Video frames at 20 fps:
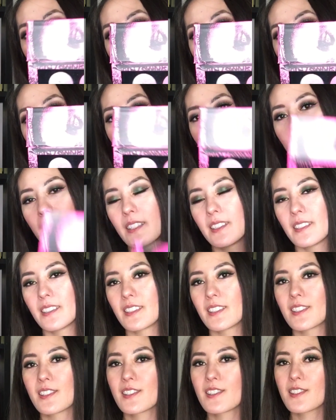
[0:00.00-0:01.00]
palette
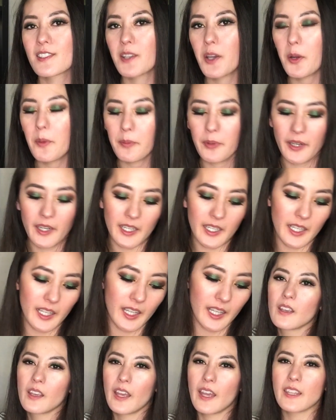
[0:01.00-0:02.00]
is so
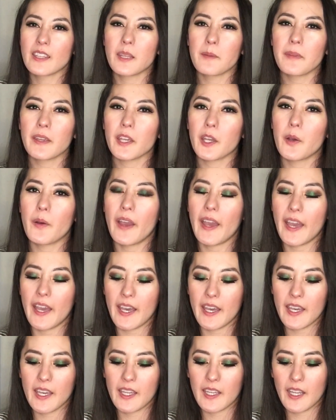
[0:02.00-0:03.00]
pretty. And let me go
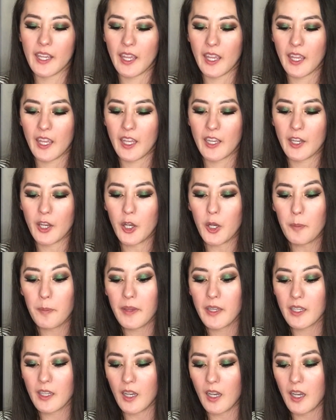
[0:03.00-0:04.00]
ahead and
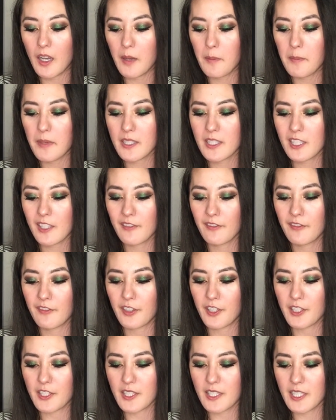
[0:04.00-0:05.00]
open up
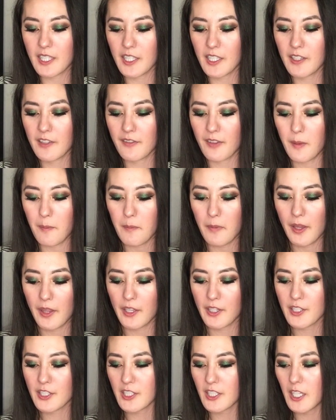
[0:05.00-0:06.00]
Subversive
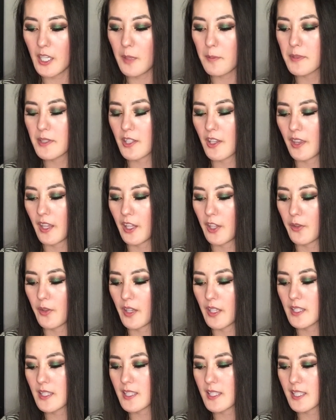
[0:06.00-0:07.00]
Mothership so that you
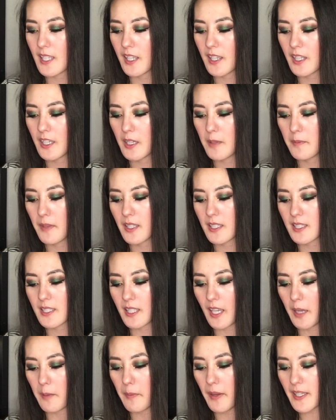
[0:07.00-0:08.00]
can see them
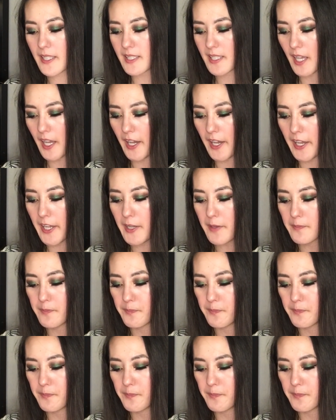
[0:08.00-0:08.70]
side by side.